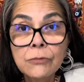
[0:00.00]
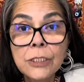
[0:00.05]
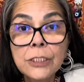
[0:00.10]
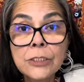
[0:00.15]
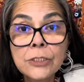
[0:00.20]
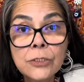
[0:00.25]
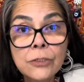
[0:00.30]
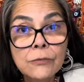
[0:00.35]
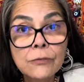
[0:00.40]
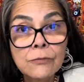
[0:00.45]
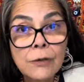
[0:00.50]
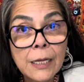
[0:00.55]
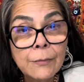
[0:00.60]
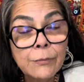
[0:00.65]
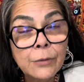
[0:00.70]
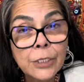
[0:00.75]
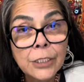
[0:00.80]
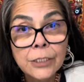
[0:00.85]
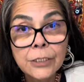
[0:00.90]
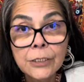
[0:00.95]
Raise your
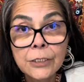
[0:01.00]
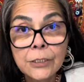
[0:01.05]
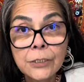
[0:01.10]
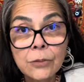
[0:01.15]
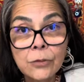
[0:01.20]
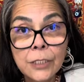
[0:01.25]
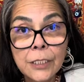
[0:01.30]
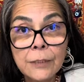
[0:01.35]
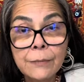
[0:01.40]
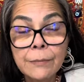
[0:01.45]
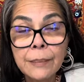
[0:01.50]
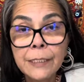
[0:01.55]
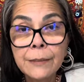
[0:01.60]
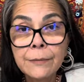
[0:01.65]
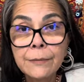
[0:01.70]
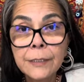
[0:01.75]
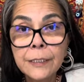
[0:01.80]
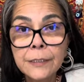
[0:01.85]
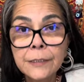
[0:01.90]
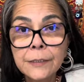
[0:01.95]
vibration, okay,
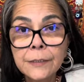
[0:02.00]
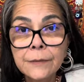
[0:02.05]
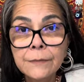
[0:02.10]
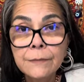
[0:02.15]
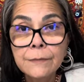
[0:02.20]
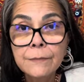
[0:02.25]
babies?